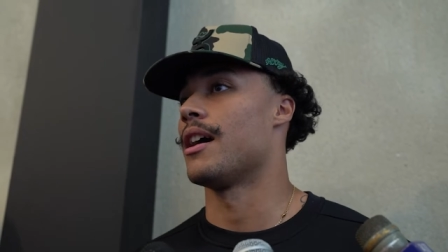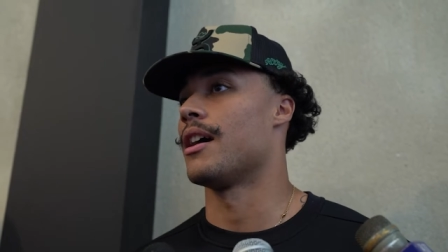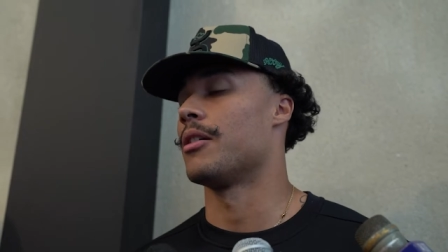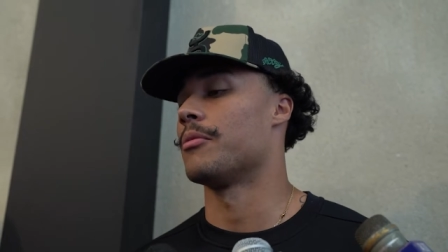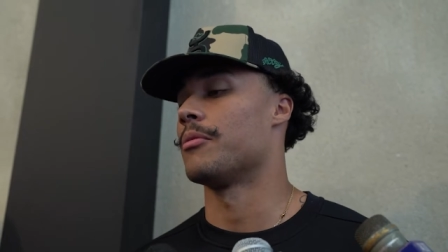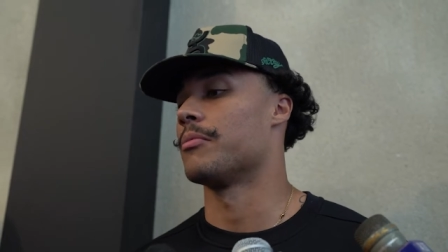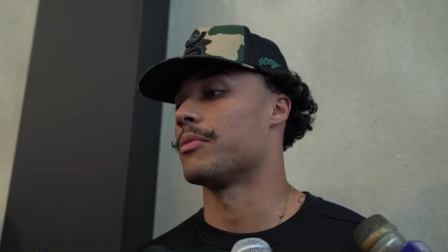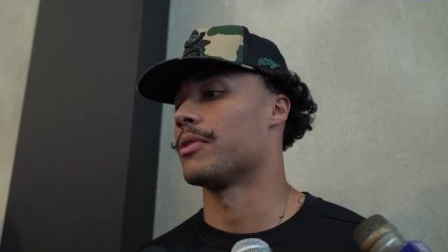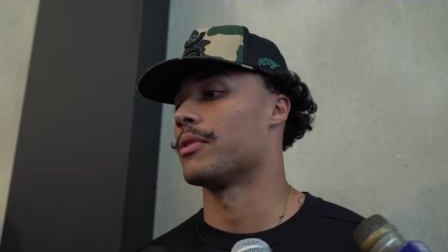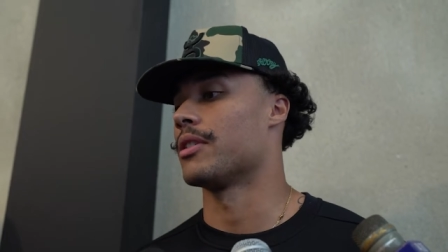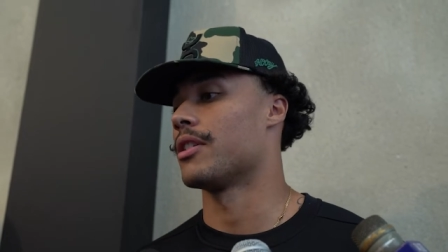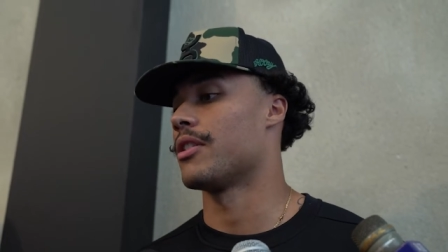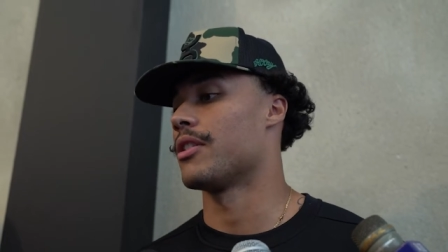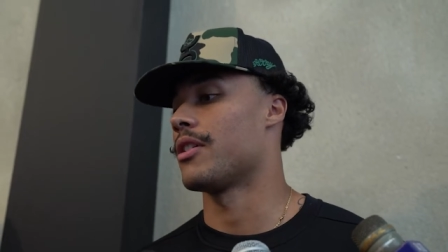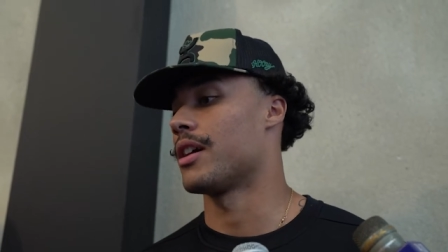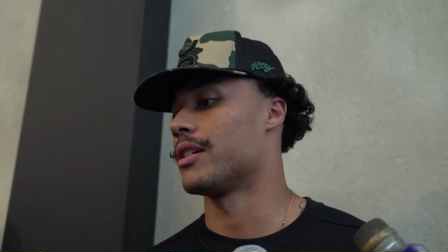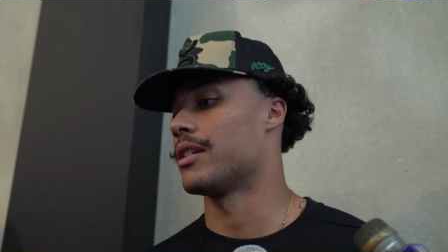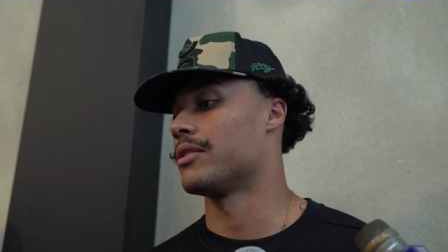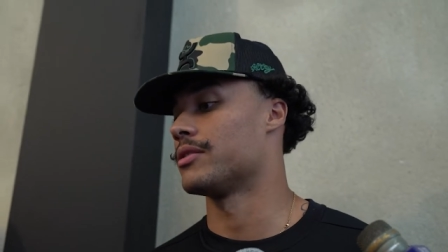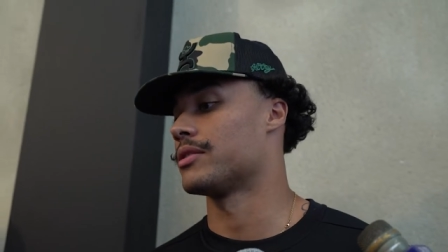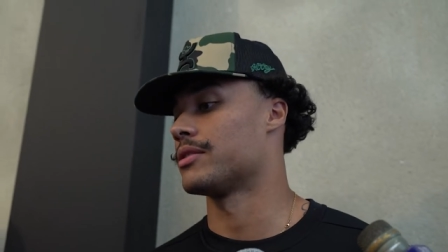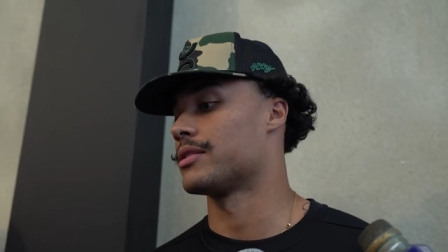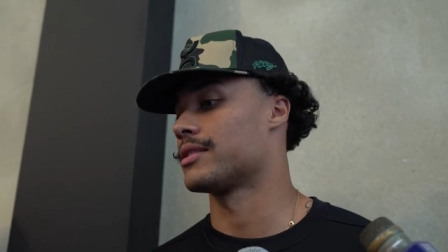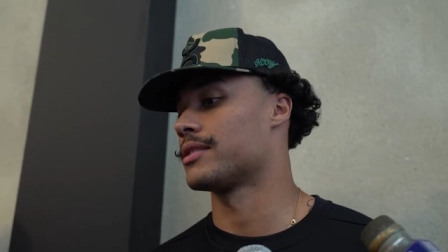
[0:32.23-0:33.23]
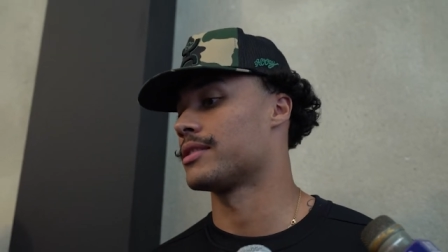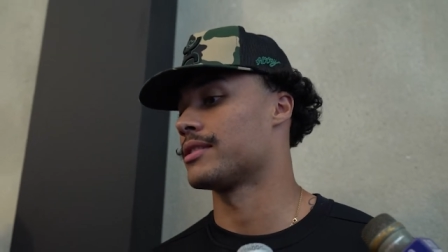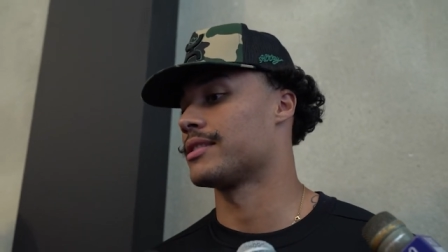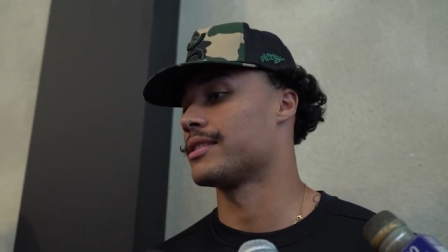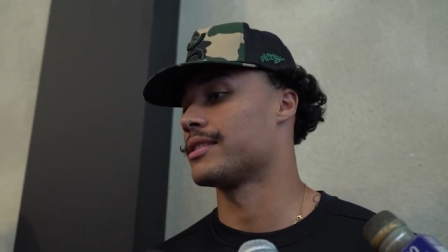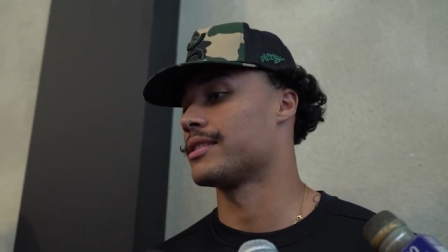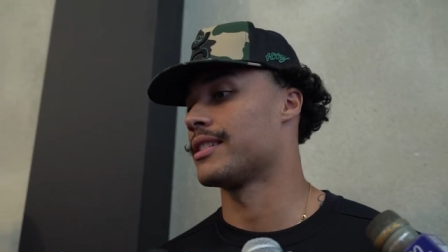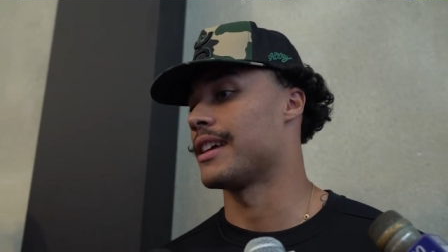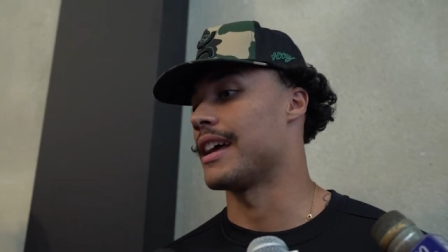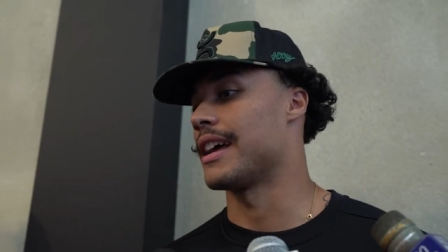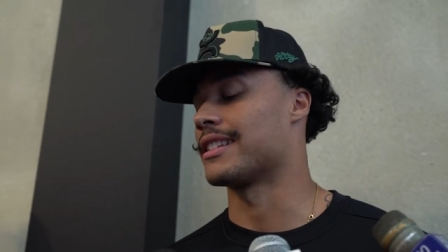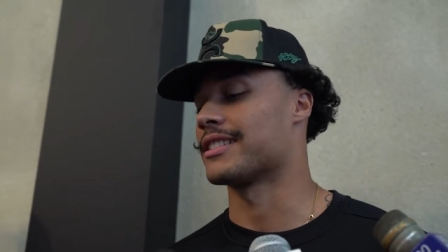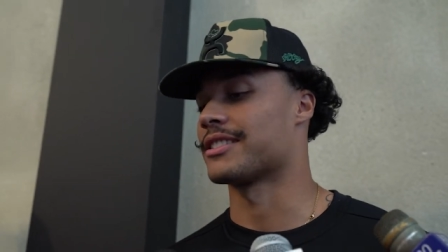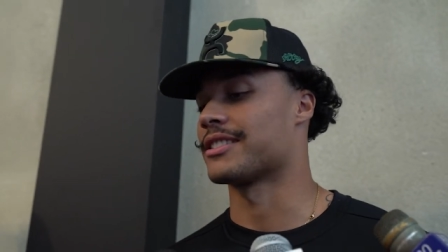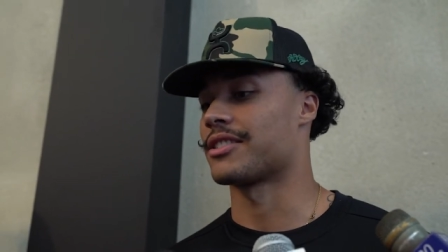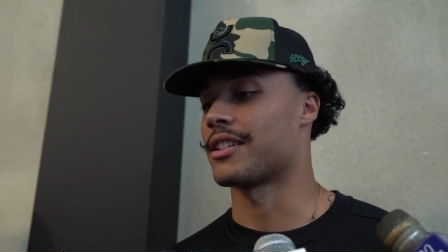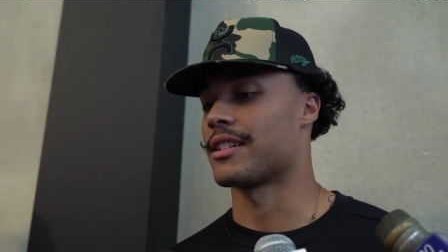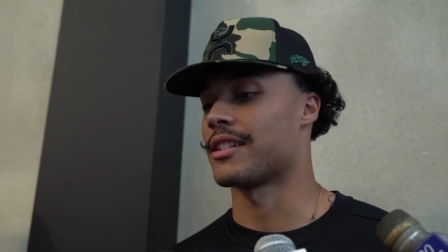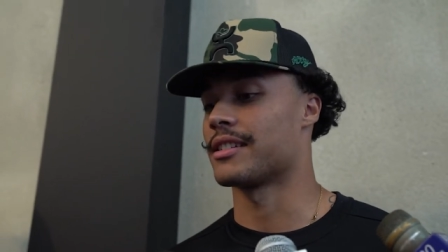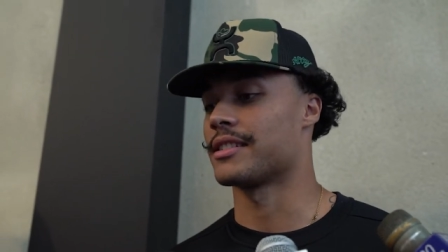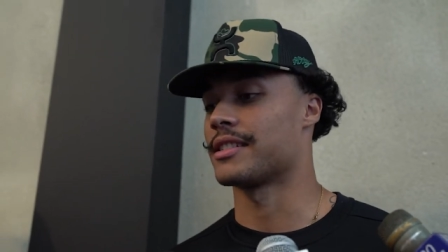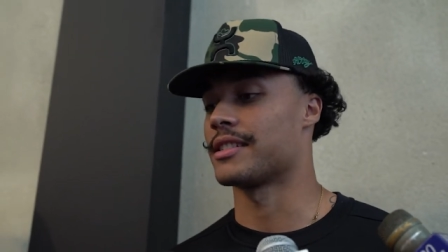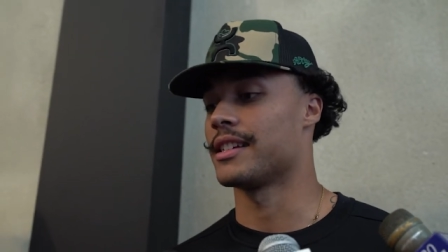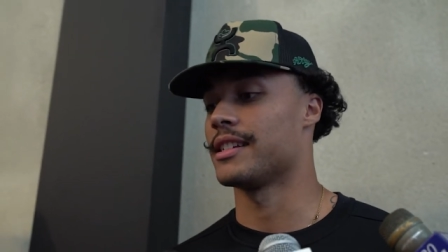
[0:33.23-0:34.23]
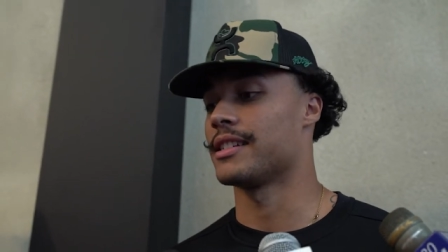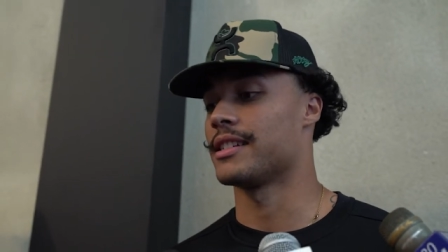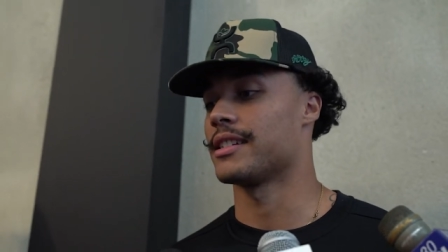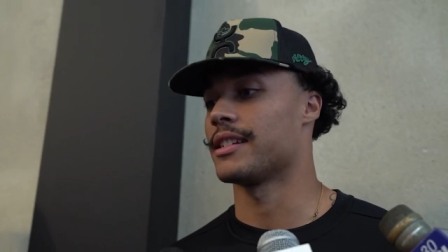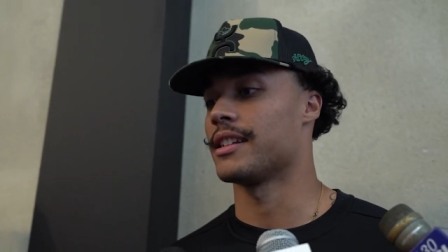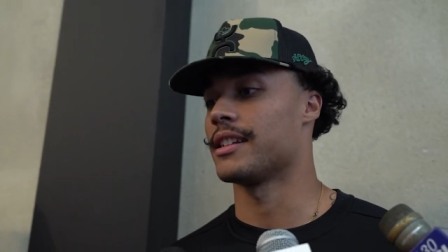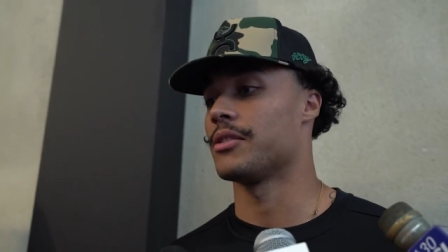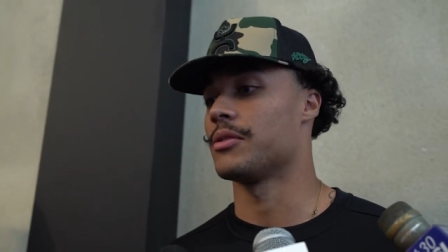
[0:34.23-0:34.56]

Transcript: Um, you know, I was at the start of the season.